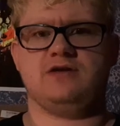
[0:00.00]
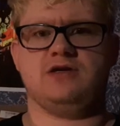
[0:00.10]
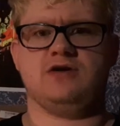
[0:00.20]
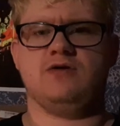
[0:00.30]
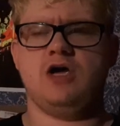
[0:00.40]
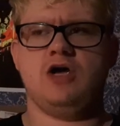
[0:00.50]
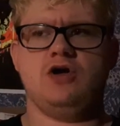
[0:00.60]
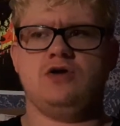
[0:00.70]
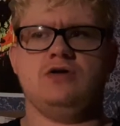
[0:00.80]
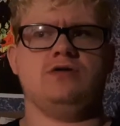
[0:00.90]
you know,
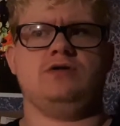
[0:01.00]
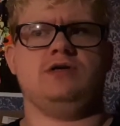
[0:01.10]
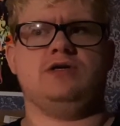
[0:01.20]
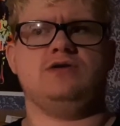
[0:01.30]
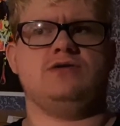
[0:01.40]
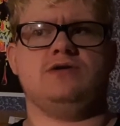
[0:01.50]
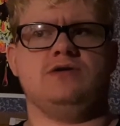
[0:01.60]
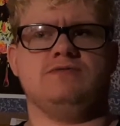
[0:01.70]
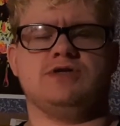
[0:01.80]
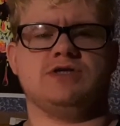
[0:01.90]

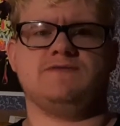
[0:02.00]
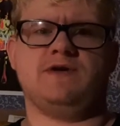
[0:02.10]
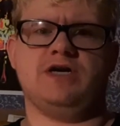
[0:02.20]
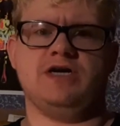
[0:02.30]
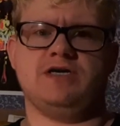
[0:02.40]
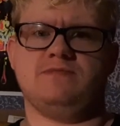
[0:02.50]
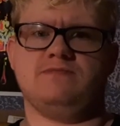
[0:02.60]
it was just very